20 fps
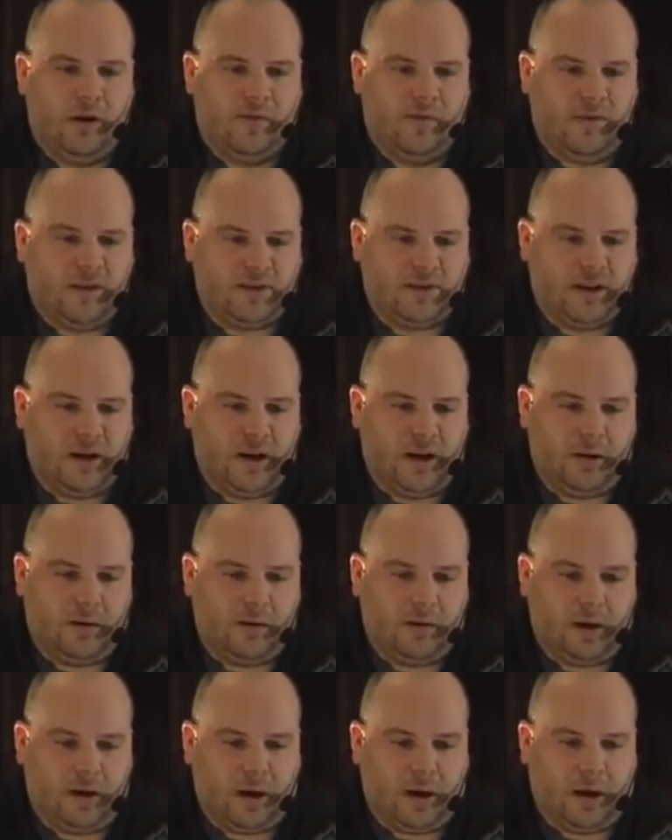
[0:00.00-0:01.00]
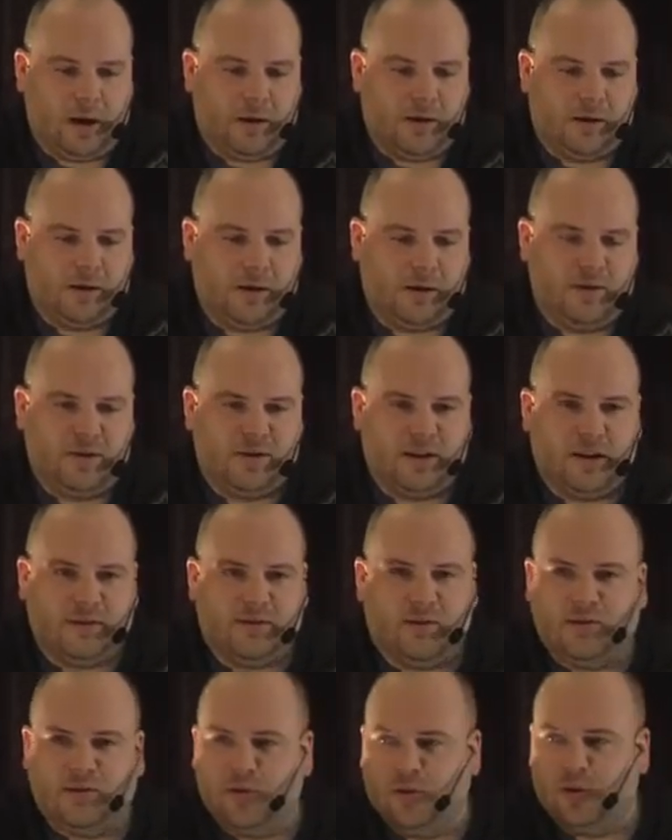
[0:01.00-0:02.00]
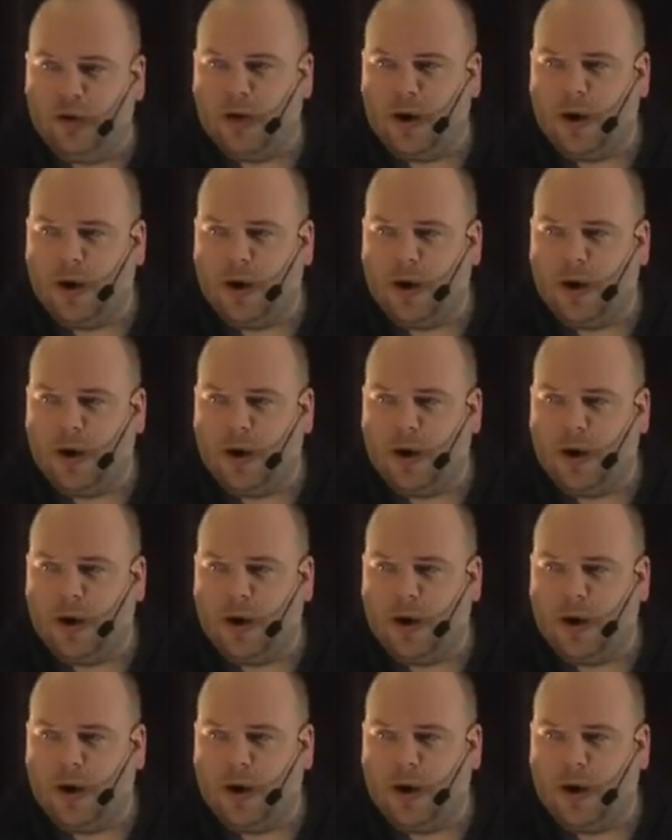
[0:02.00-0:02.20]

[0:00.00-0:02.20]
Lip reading: visiting, and use that to tune your